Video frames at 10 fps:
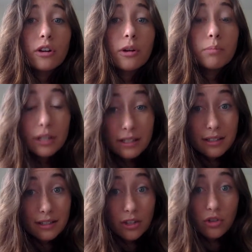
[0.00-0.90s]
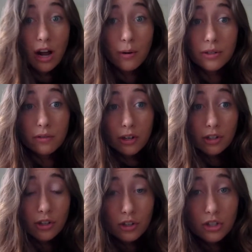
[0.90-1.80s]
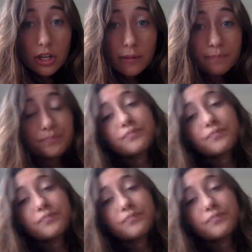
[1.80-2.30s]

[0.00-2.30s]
completed 600 hours of internship,